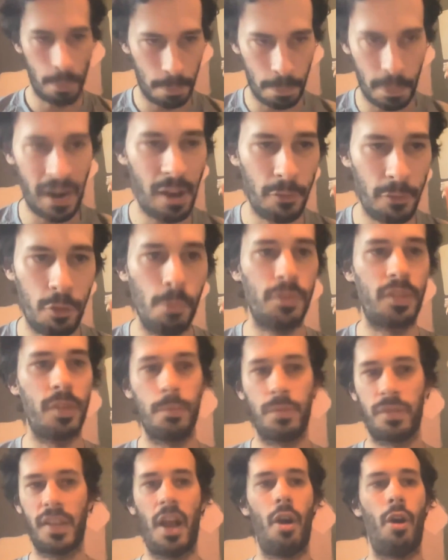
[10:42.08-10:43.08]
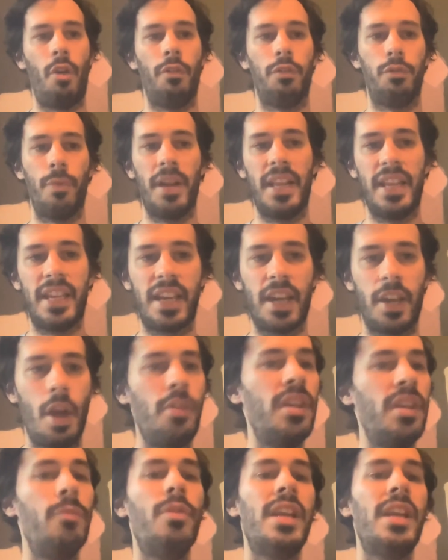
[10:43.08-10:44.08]
Platforms themselves really can
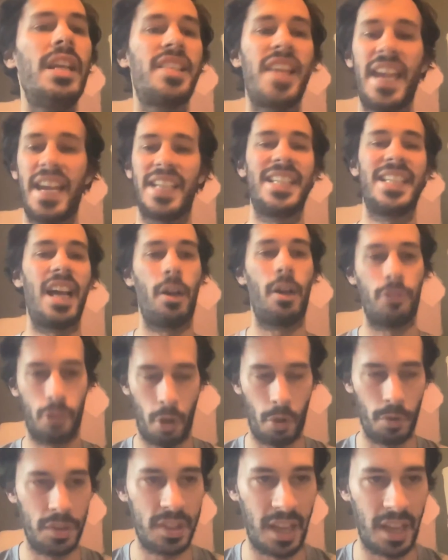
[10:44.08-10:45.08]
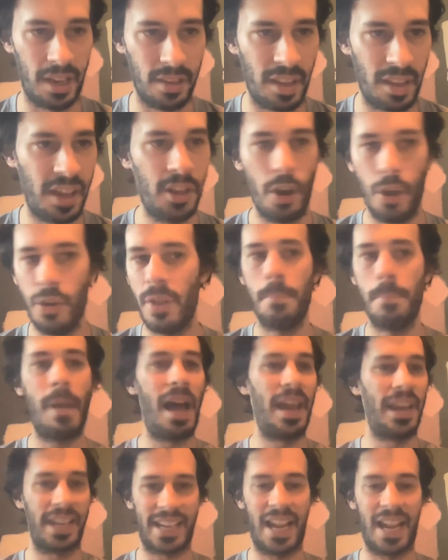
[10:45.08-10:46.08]
only really take down content. They can only
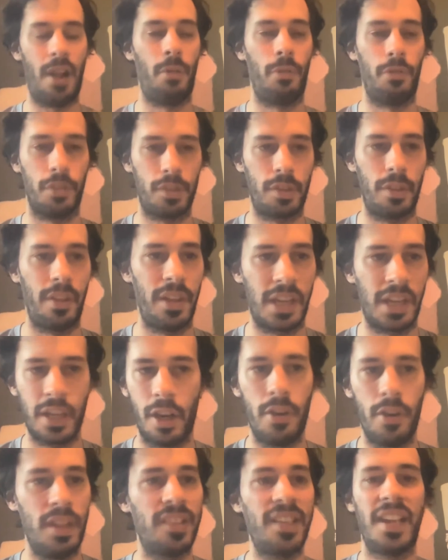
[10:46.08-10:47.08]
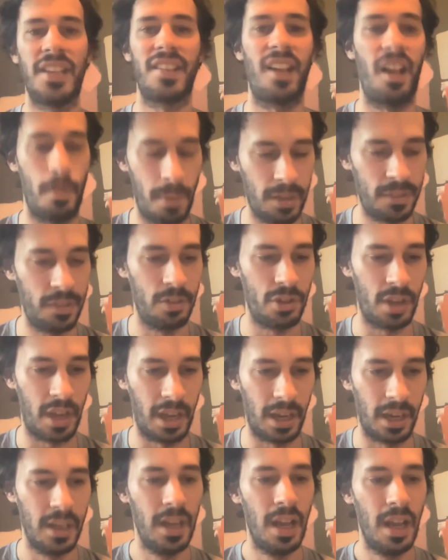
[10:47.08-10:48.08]
ban accounts and they can only take down
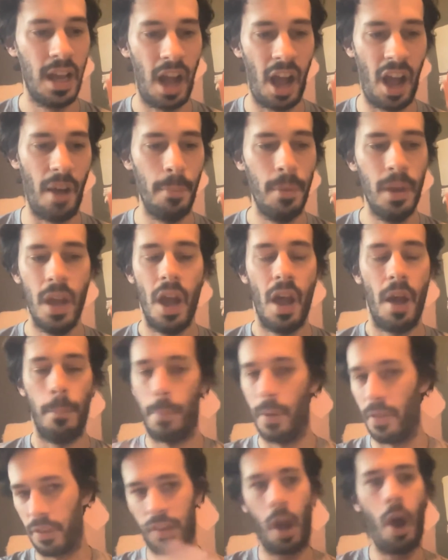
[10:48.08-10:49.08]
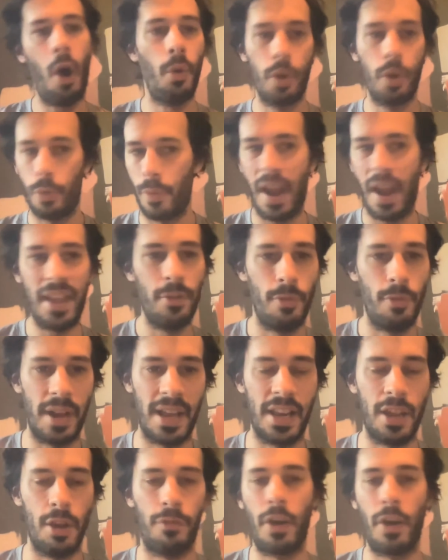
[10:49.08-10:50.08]
messaging. But there's a whole array
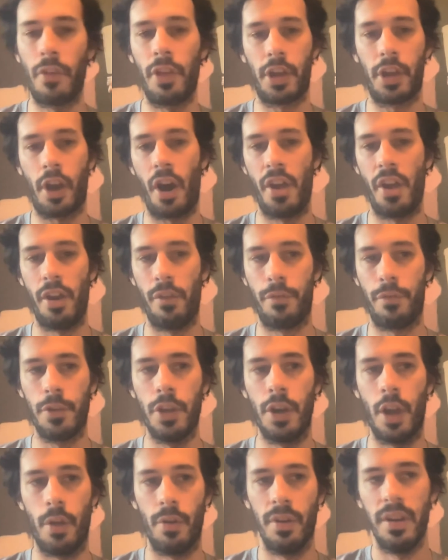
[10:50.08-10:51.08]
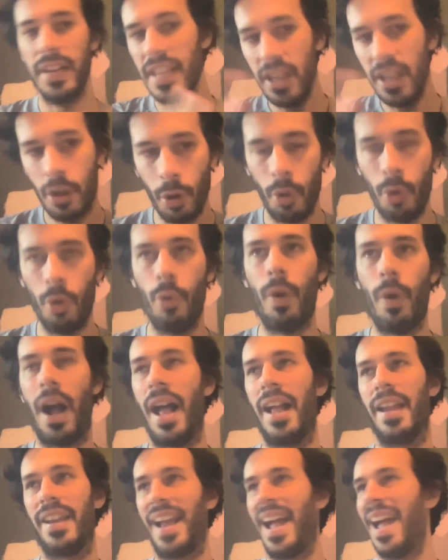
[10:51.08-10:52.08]
really of other kind of, legal
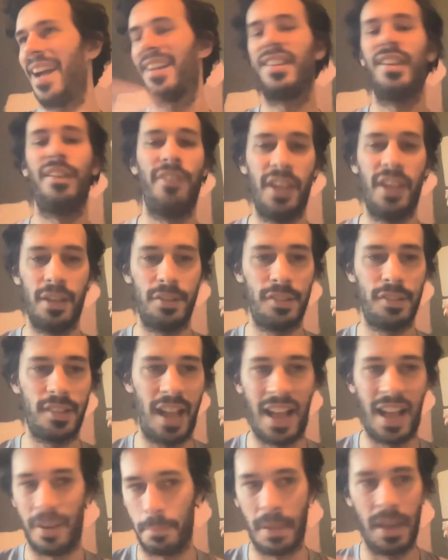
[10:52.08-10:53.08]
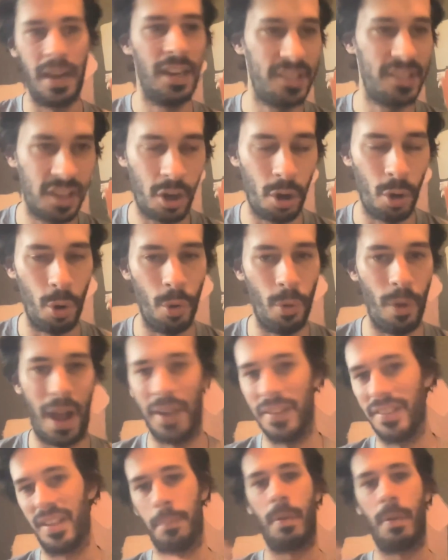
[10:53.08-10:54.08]
and activist and political
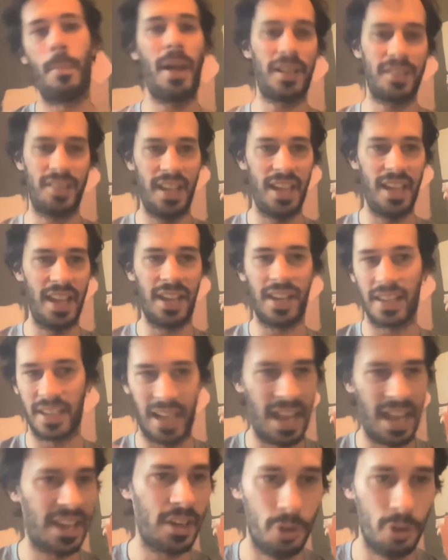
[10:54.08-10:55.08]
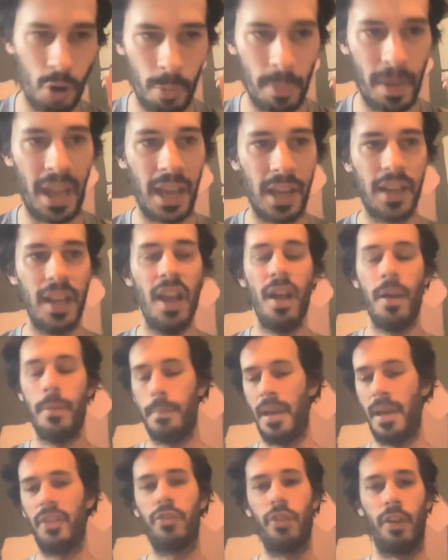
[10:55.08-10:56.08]
and diplomatic and economic
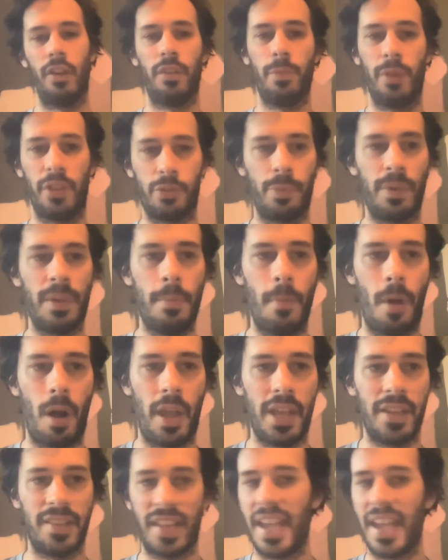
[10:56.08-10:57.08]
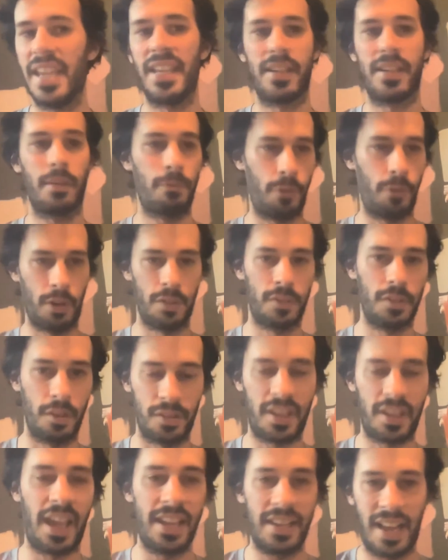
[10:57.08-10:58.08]
measures which we might take, for
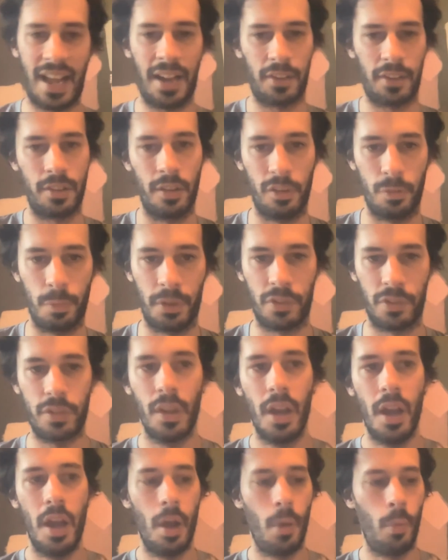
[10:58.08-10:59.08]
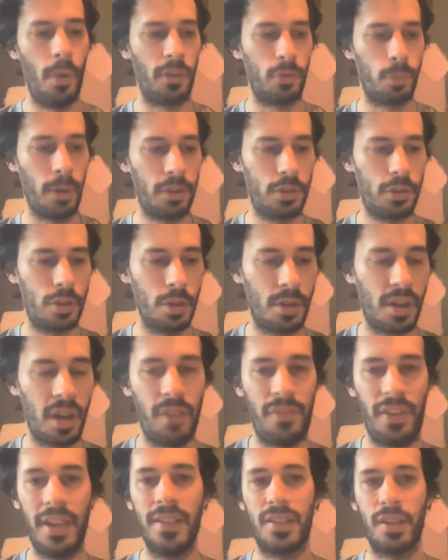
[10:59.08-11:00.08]
instance, against actors which wish to kind
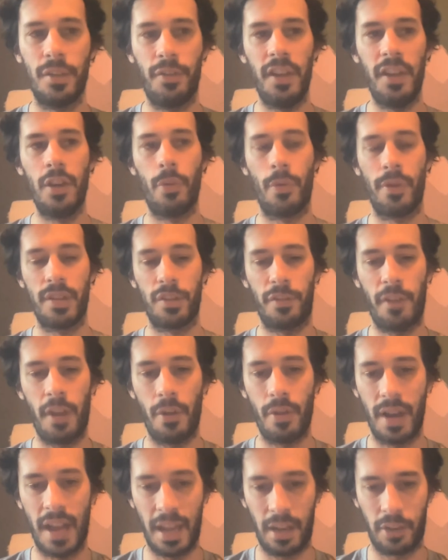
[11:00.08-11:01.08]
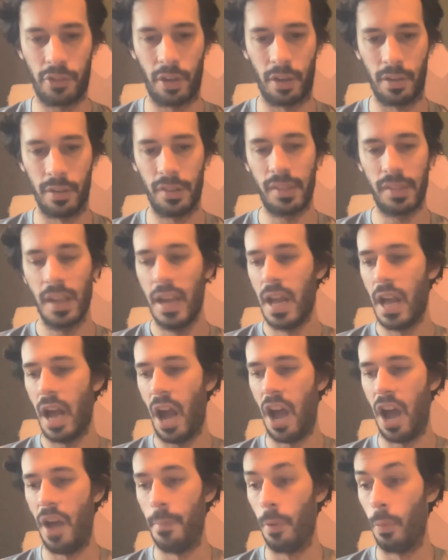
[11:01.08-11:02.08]
of intervene or interfere in elections,
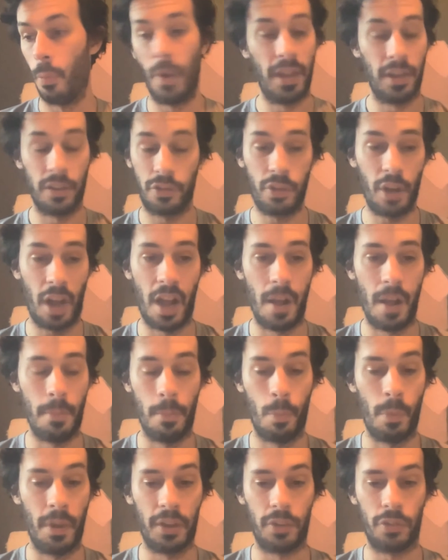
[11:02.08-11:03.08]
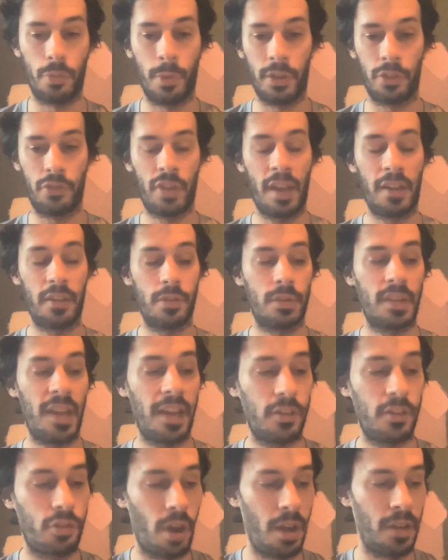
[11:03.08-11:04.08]
which
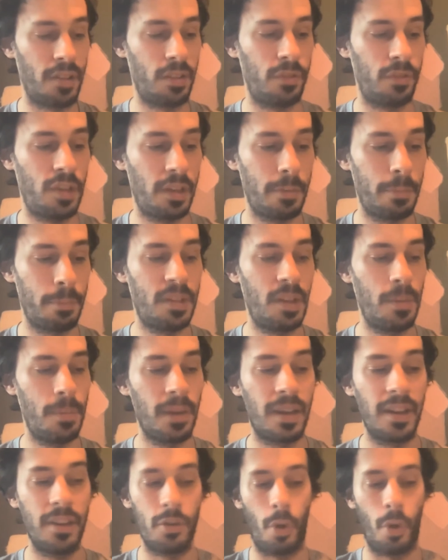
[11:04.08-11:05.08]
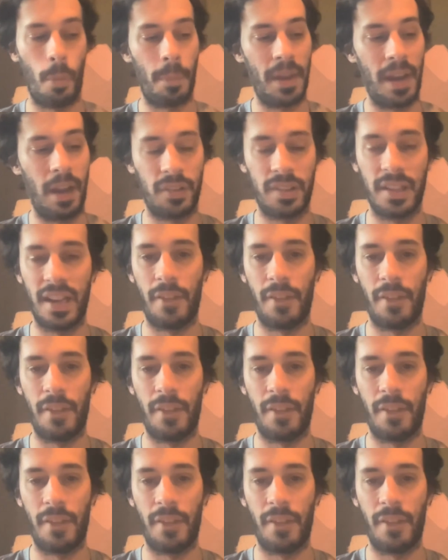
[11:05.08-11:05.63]
tech giants have typically not been able to